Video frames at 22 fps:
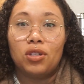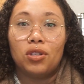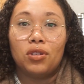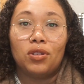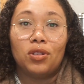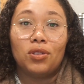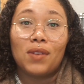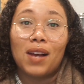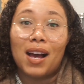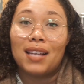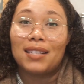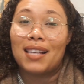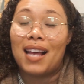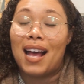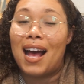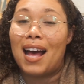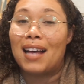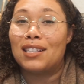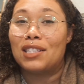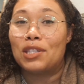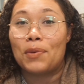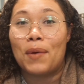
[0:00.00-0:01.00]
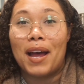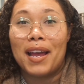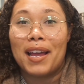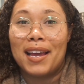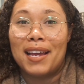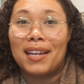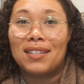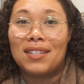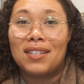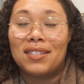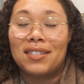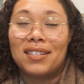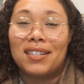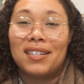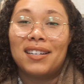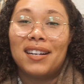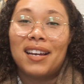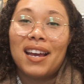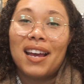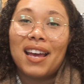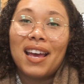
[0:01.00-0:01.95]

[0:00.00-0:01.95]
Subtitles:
You guys asked, so I answered,